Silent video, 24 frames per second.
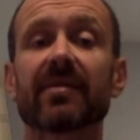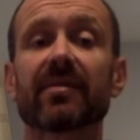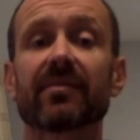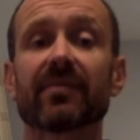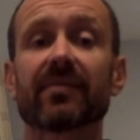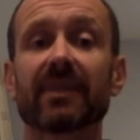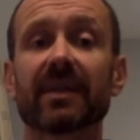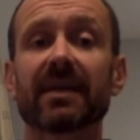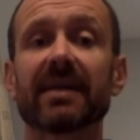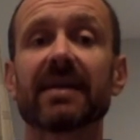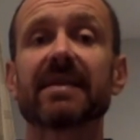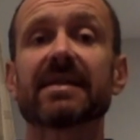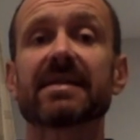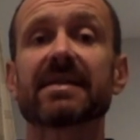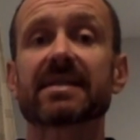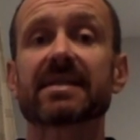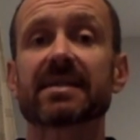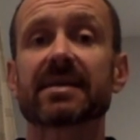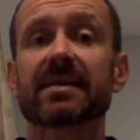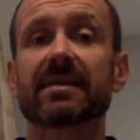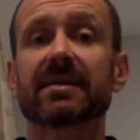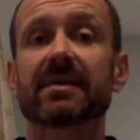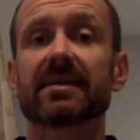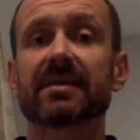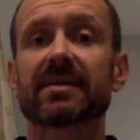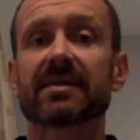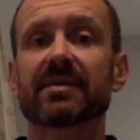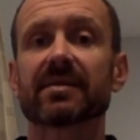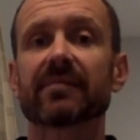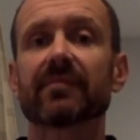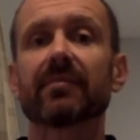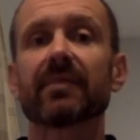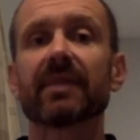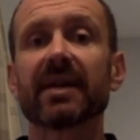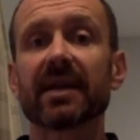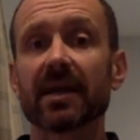the release to
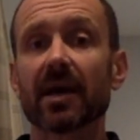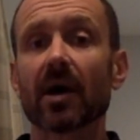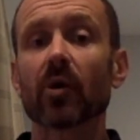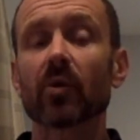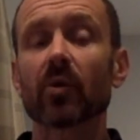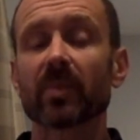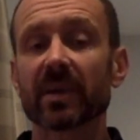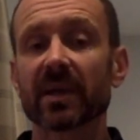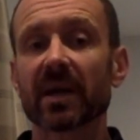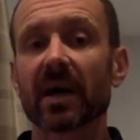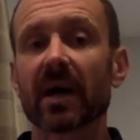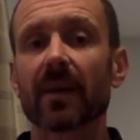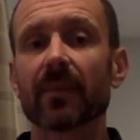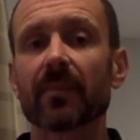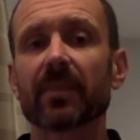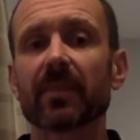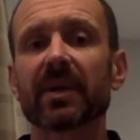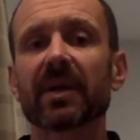really open up.